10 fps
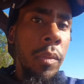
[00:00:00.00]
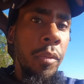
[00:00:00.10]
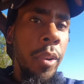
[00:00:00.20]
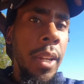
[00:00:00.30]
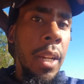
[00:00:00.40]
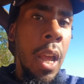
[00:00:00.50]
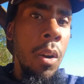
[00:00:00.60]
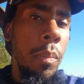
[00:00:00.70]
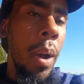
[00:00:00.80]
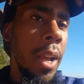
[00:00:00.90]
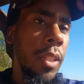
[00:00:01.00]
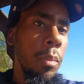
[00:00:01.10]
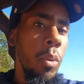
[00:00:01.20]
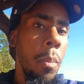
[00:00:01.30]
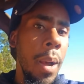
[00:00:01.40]
freaking out.
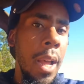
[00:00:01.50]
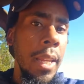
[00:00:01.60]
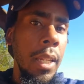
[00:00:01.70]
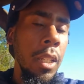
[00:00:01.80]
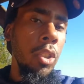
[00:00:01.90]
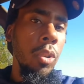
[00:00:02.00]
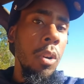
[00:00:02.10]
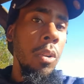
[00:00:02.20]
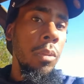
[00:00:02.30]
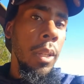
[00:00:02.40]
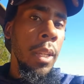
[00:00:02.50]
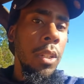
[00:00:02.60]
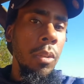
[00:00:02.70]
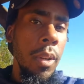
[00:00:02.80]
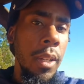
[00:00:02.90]
Possible mind control.
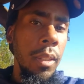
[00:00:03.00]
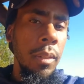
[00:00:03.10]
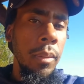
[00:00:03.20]
Interesting.